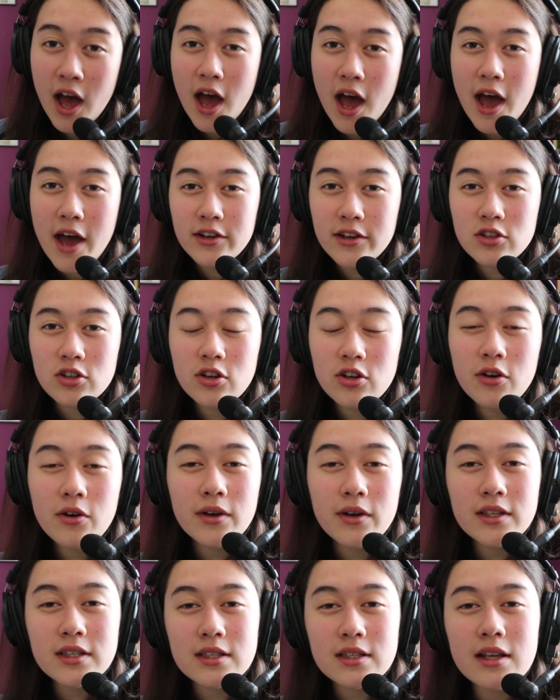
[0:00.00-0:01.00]
And, you know,
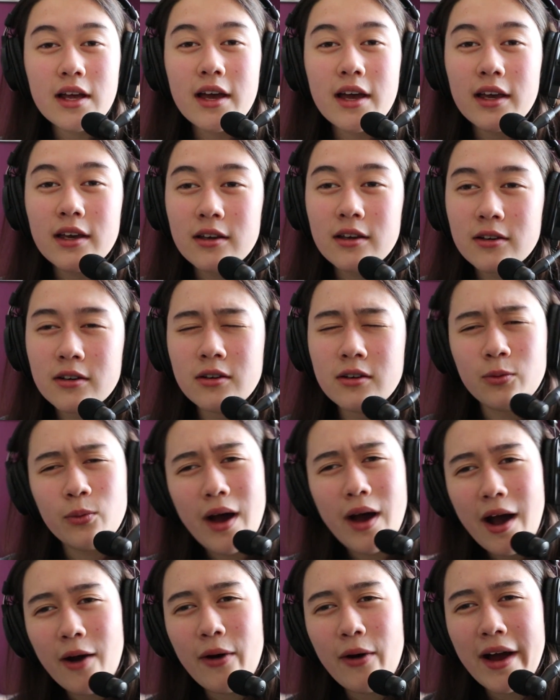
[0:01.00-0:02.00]
it's like,
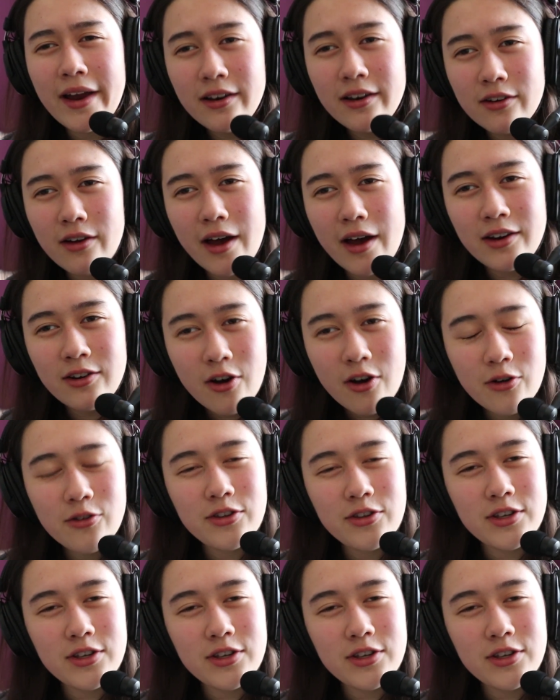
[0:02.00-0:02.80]
wow, I know